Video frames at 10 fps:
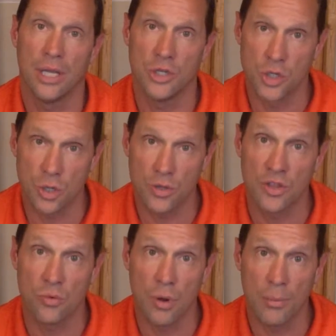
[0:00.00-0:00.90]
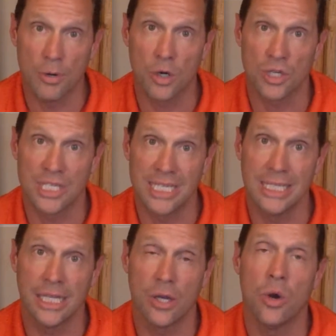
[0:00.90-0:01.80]
ensure that the rubber
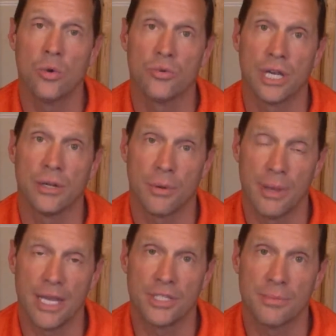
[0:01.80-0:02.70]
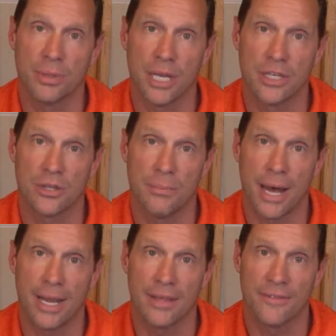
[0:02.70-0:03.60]
sealing O-ring remains in place on the
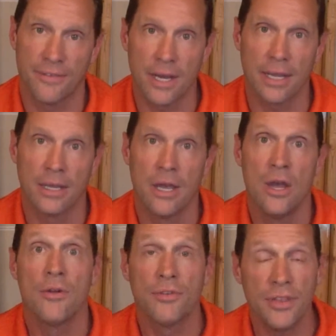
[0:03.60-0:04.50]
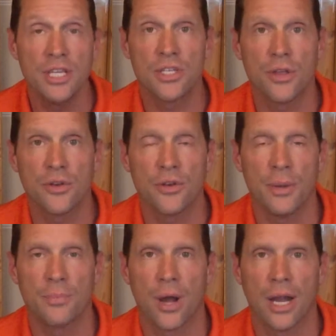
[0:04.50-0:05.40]
body of the fitting. For these and other
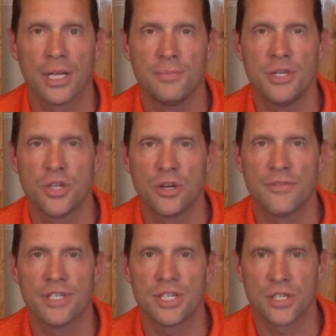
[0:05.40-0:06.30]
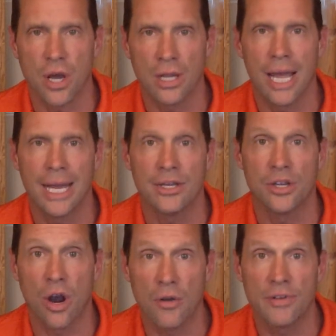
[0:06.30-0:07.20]
great products, be sure to visit us online at
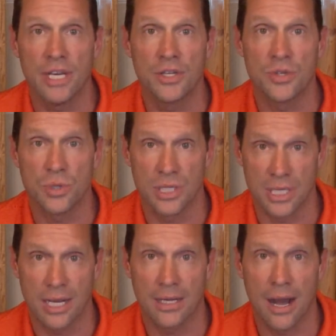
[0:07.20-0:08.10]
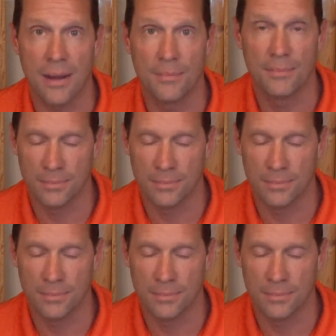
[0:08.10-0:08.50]
garvinindustries.com.